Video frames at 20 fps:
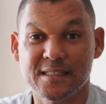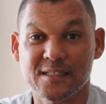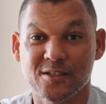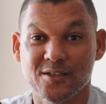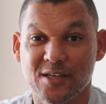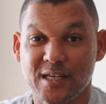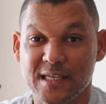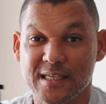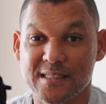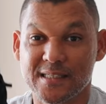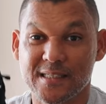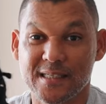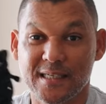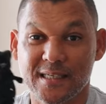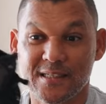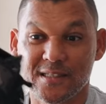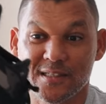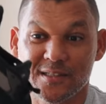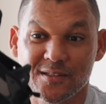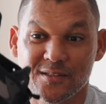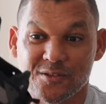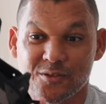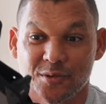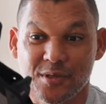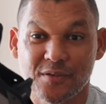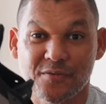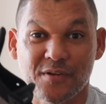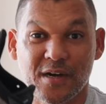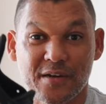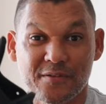So like I said, at the
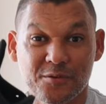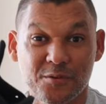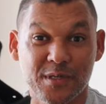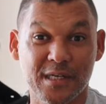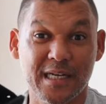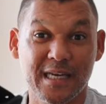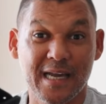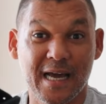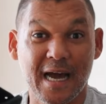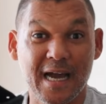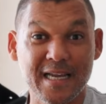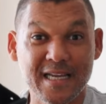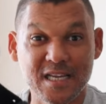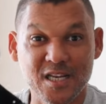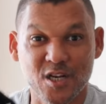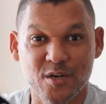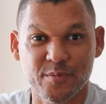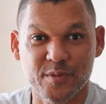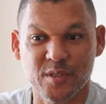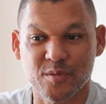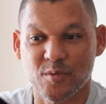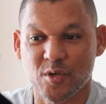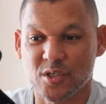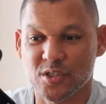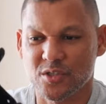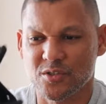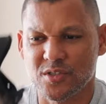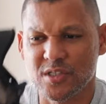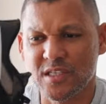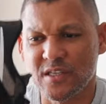25, 29 kilometer mark.
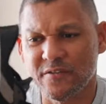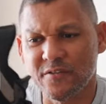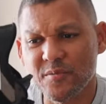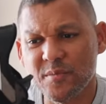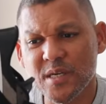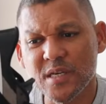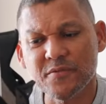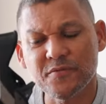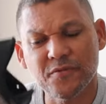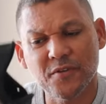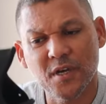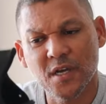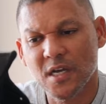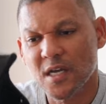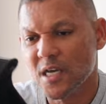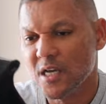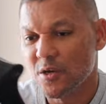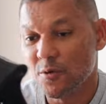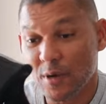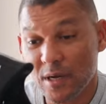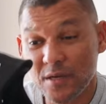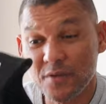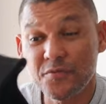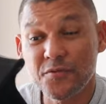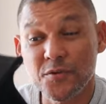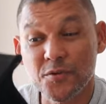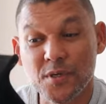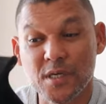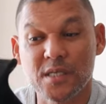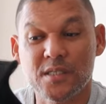So it's giving me quite a
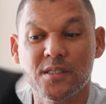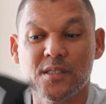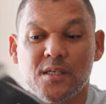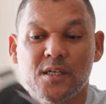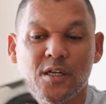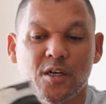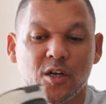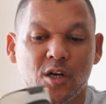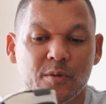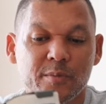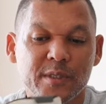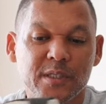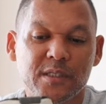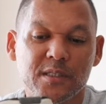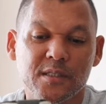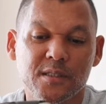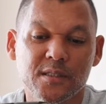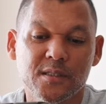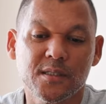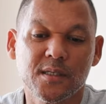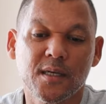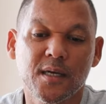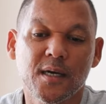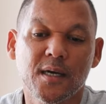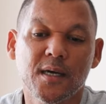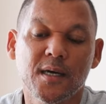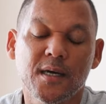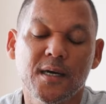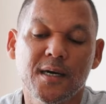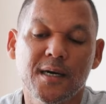few extra kilometers
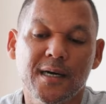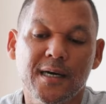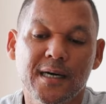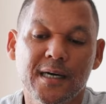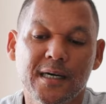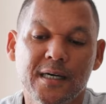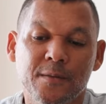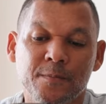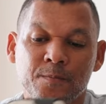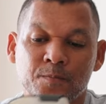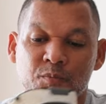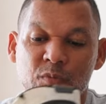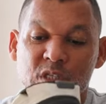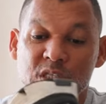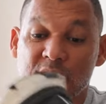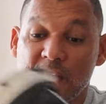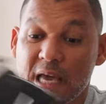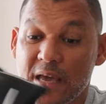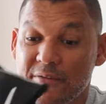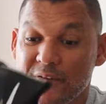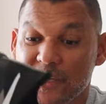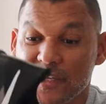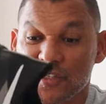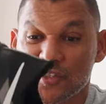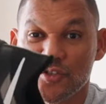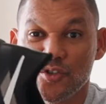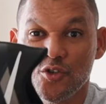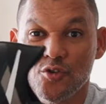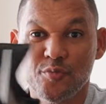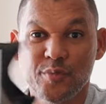just having
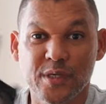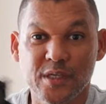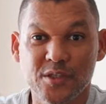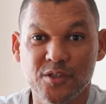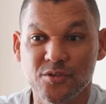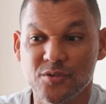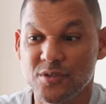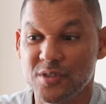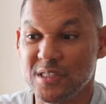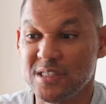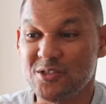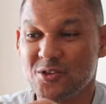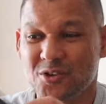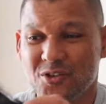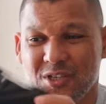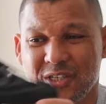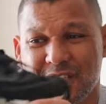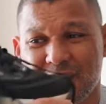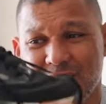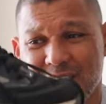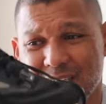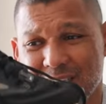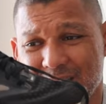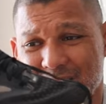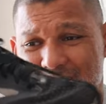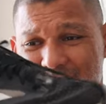this new pair of shoes. These are great.